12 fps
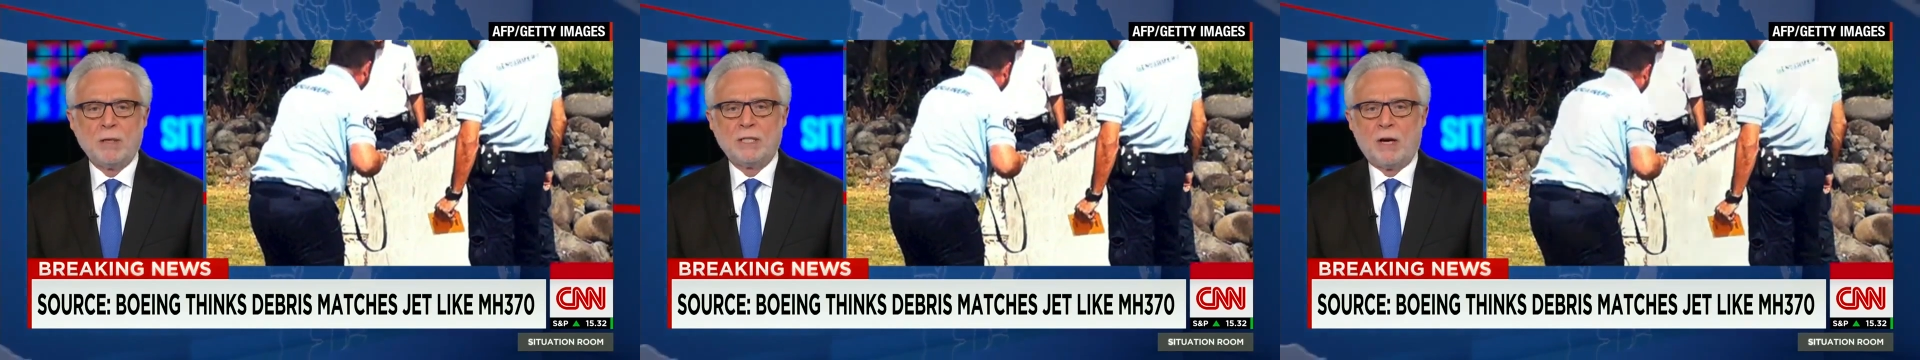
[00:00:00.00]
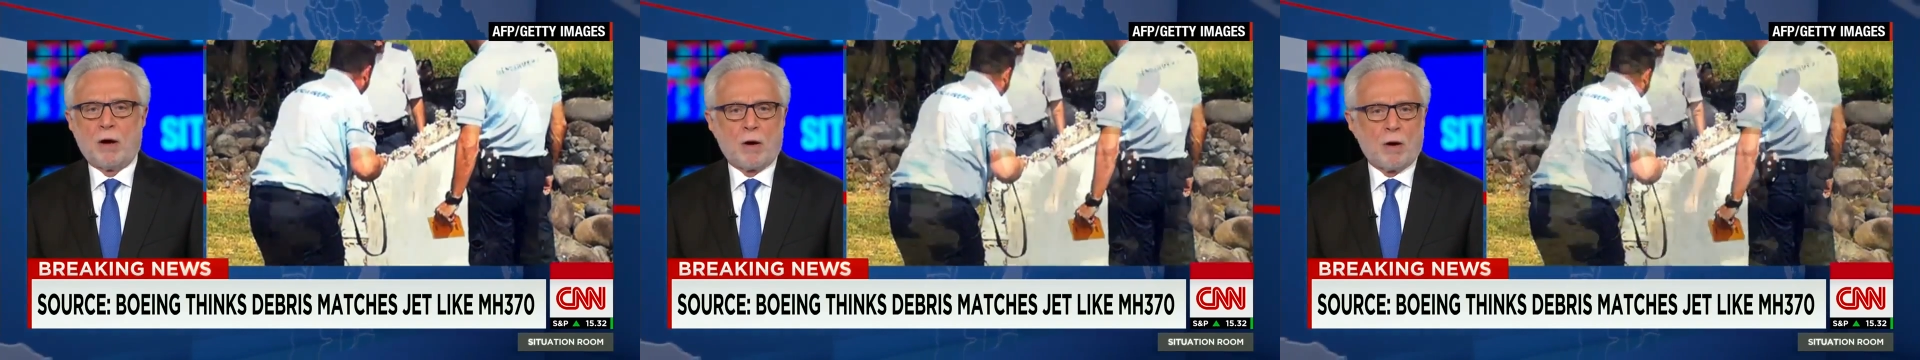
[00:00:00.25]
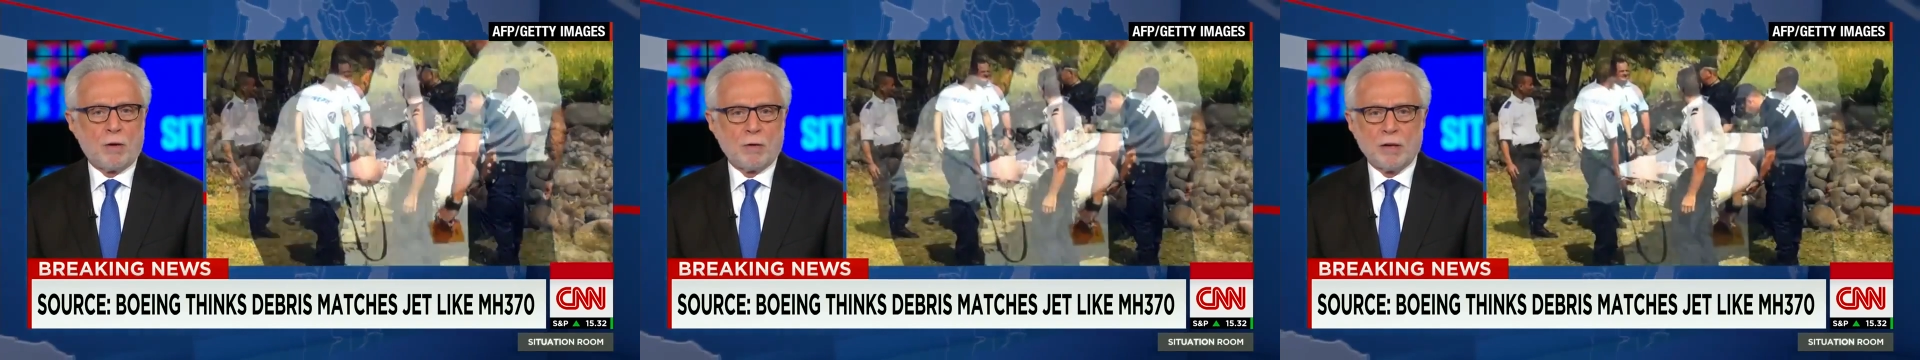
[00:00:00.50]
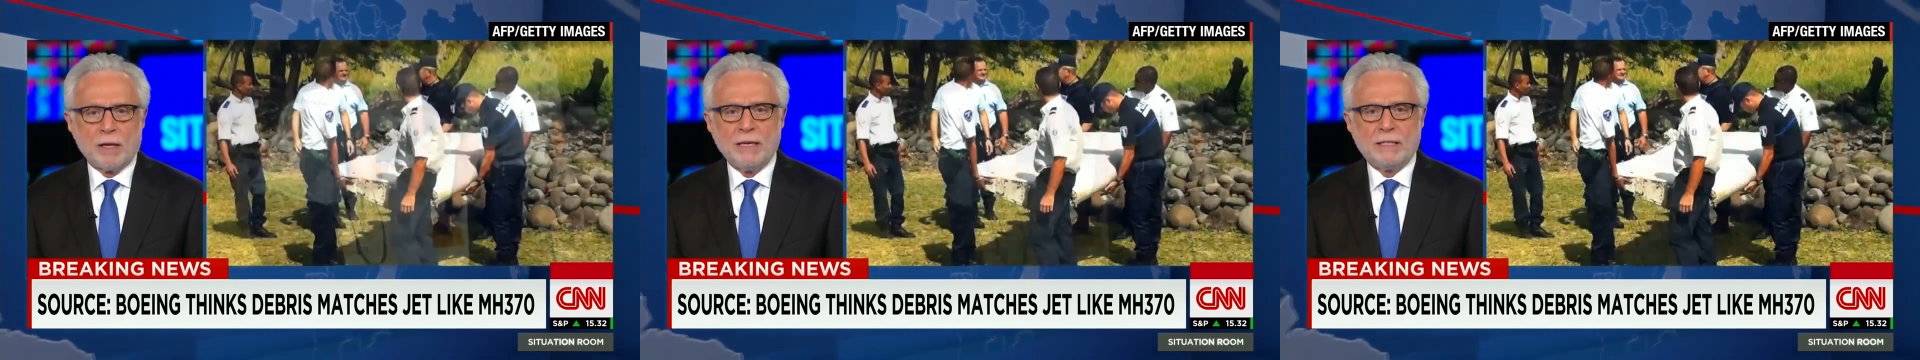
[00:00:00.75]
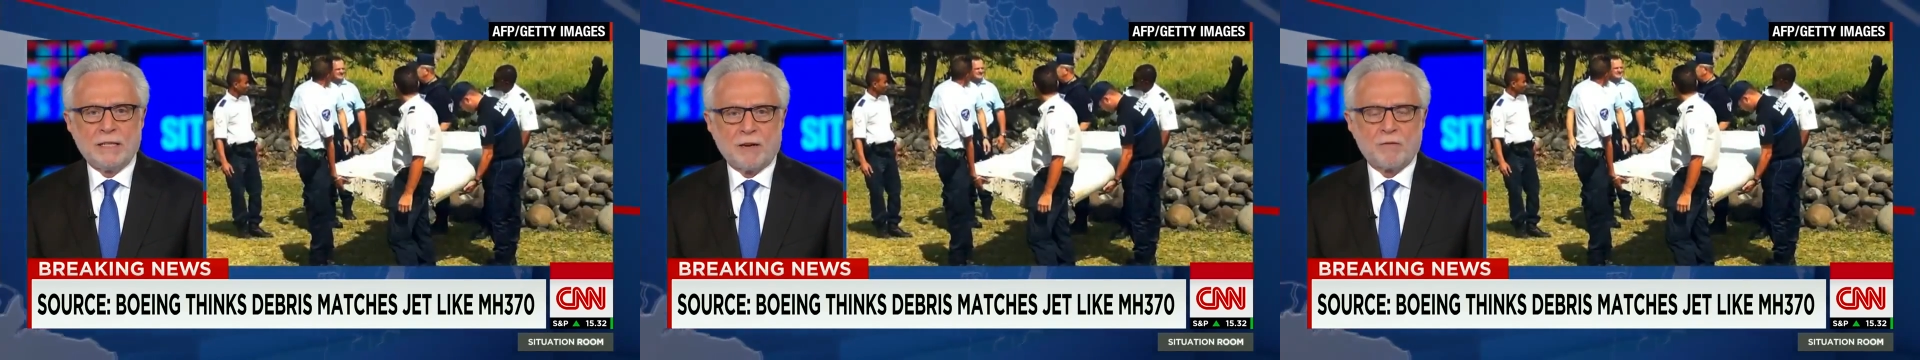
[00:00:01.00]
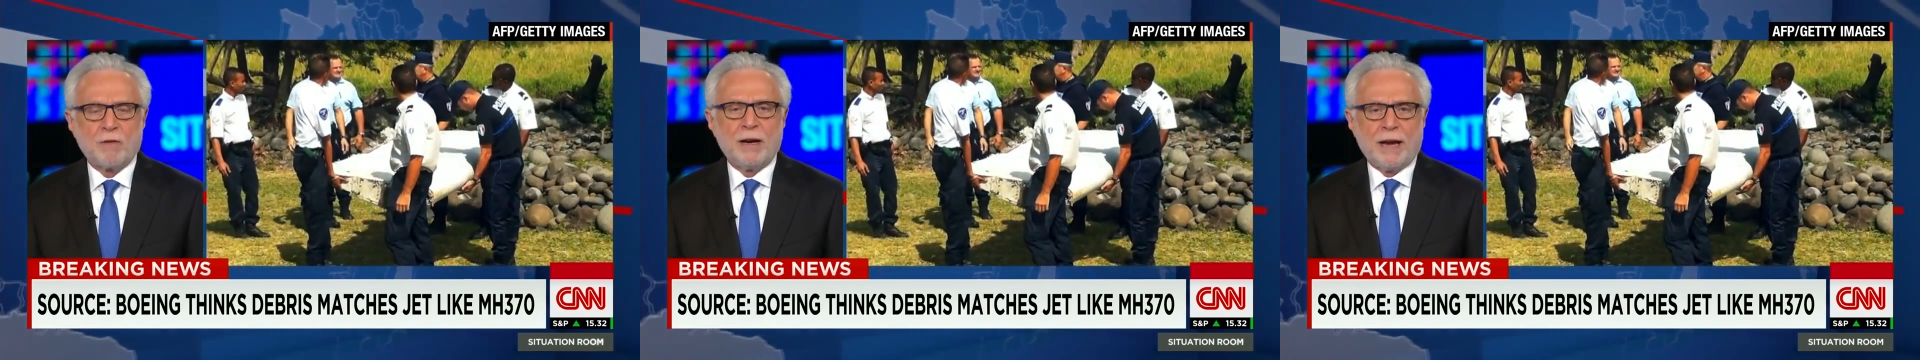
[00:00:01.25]
was in a wholly
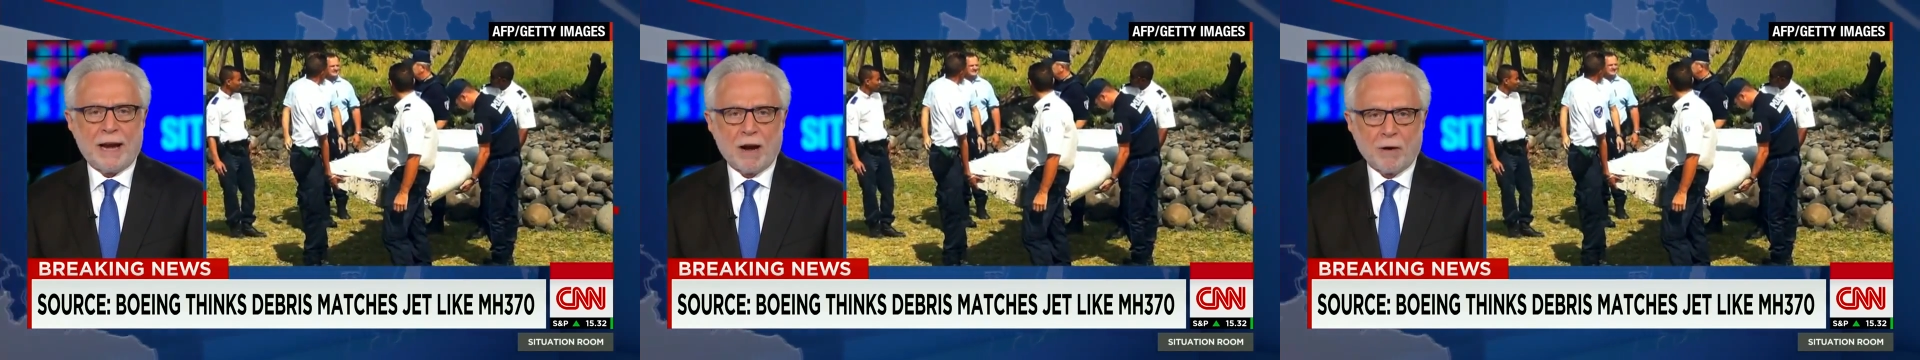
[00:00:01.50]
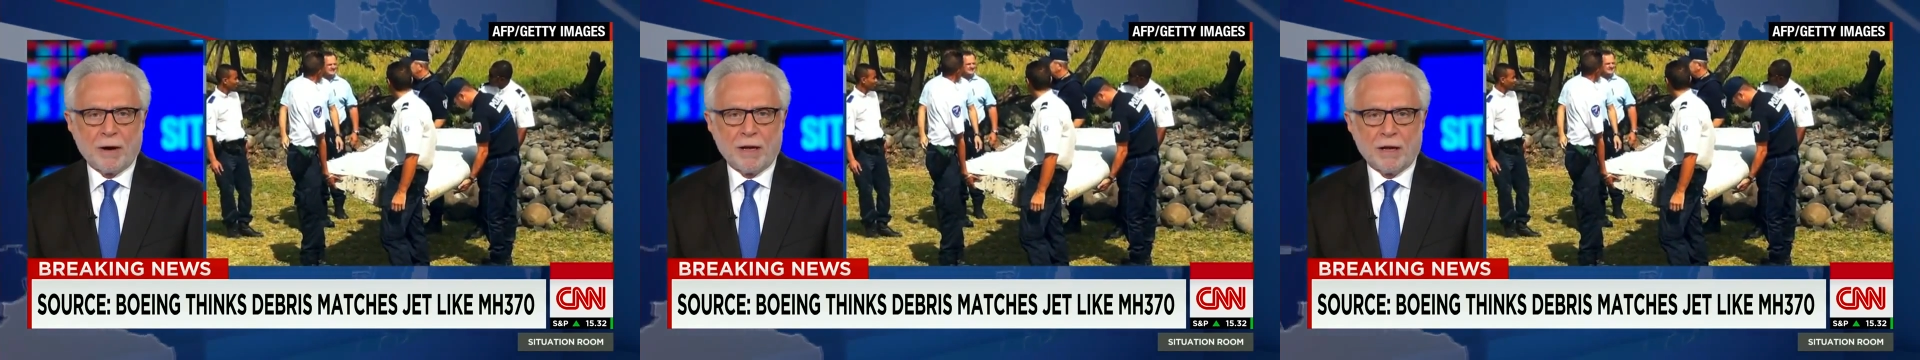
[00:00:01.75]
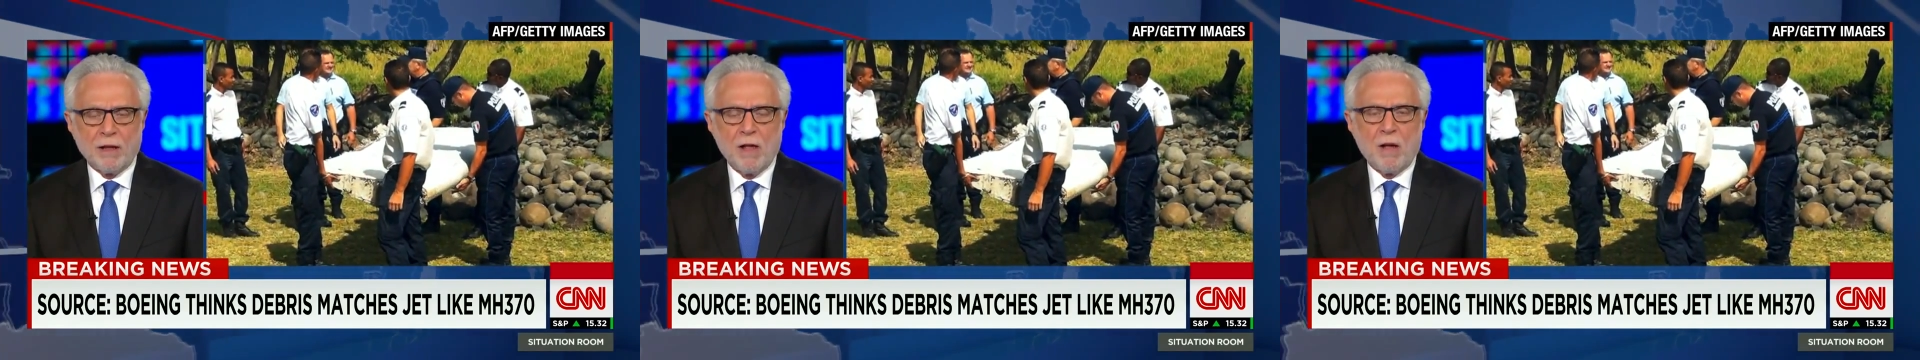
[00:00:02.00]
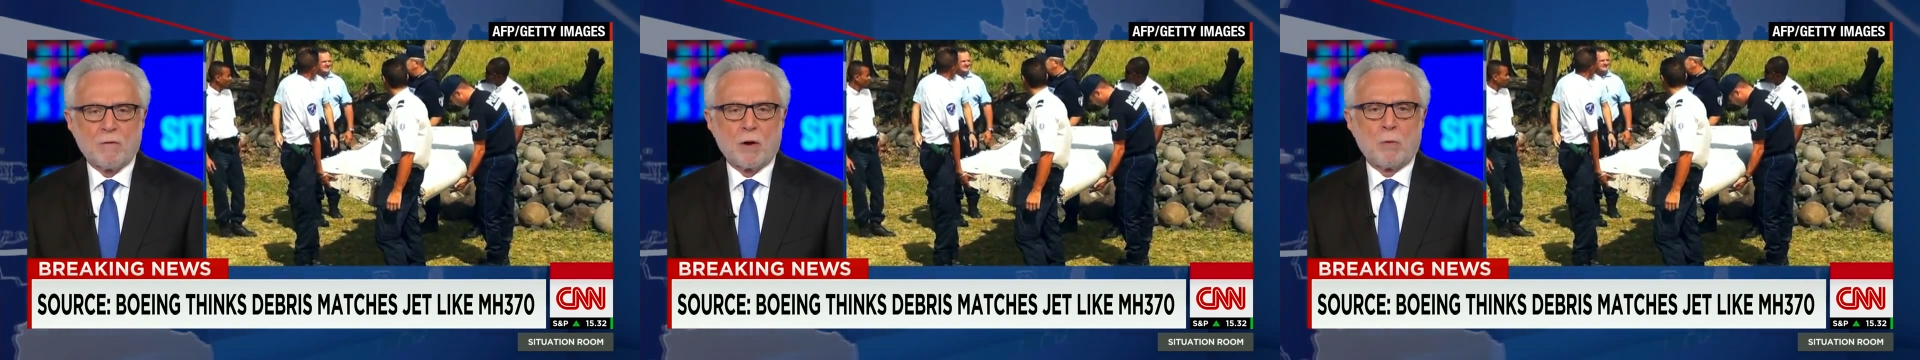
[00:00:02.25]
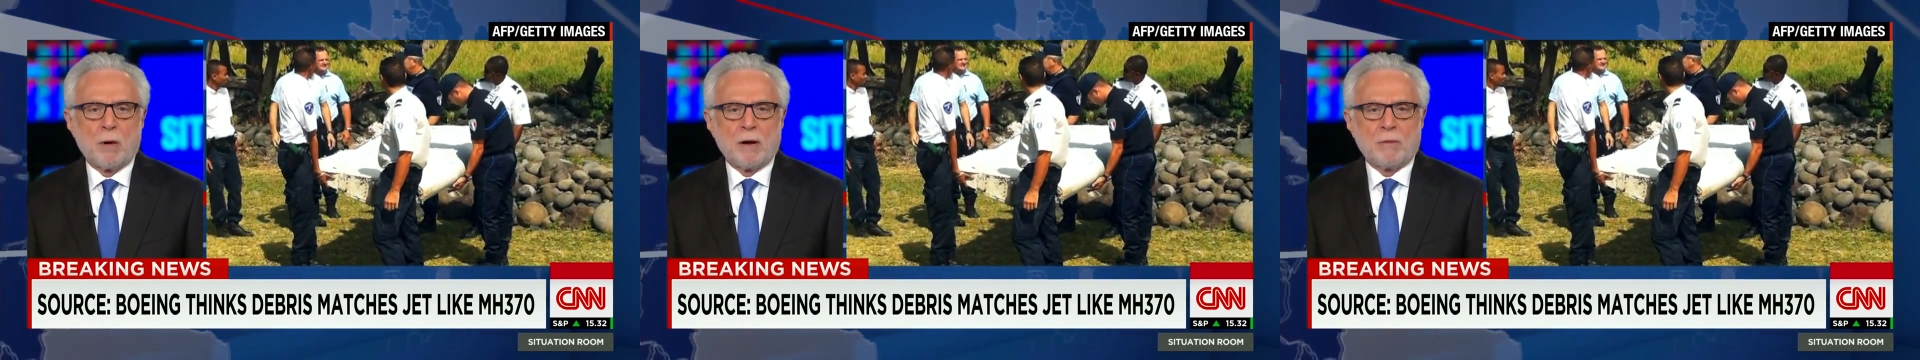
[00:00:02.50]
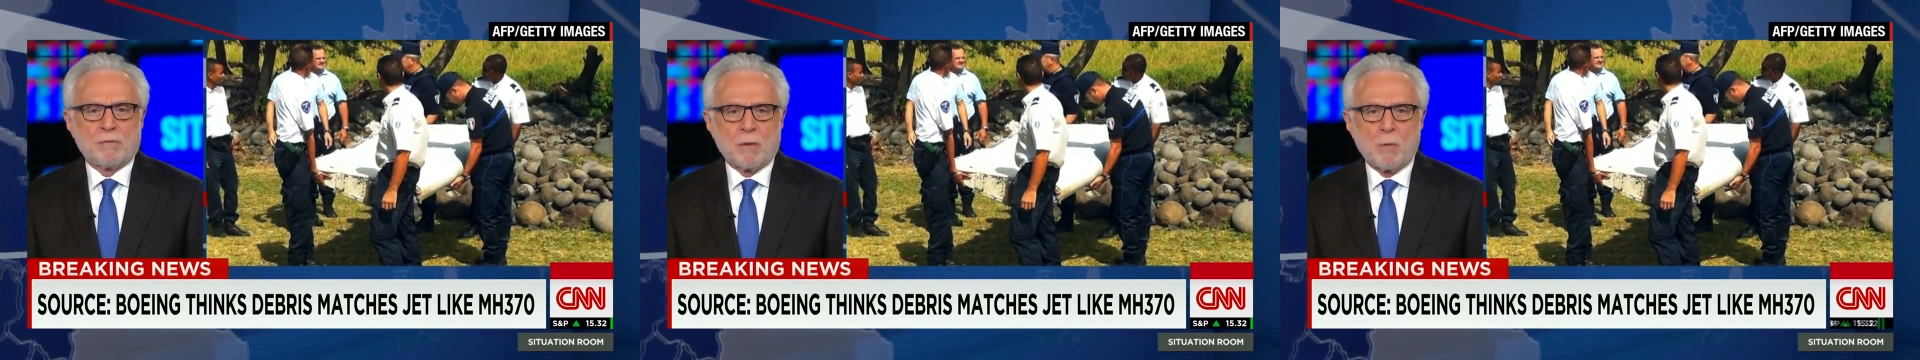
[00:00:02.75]
different area where,